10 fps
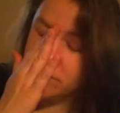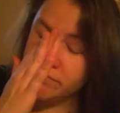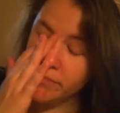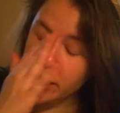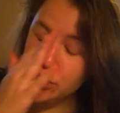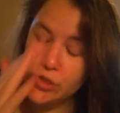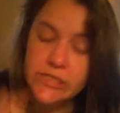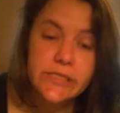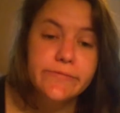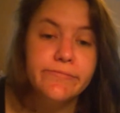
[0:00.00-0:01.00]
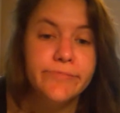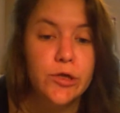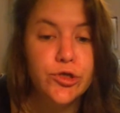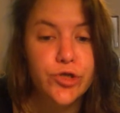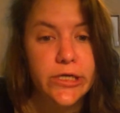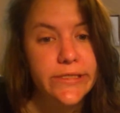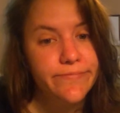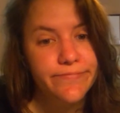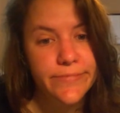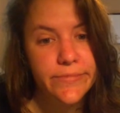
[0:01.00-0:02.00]
Make good choices. Don't do
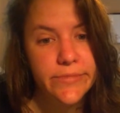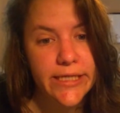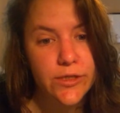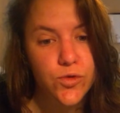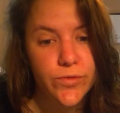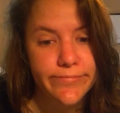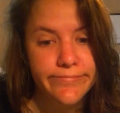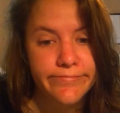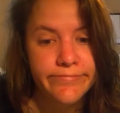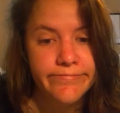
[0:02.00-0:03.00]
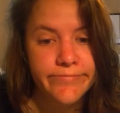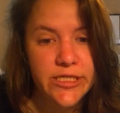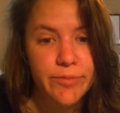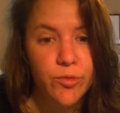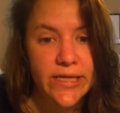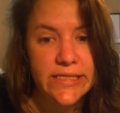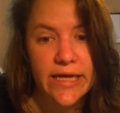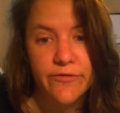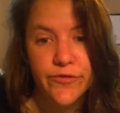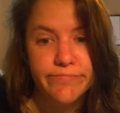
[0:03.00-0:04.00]
drugs. Stay in school. Tip your wait staff.